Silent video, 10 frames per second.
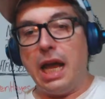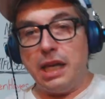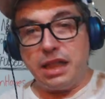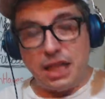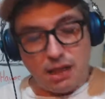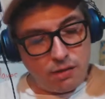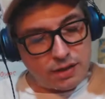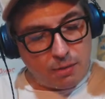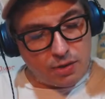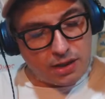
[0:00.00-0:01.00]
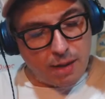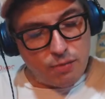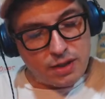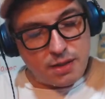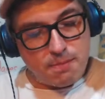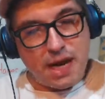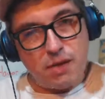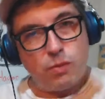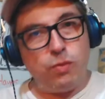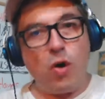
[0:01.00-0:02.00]
SummerSlam wasn't about
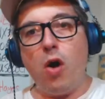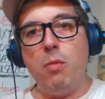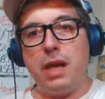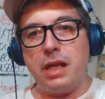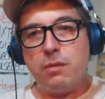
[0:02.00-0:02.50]
Roman.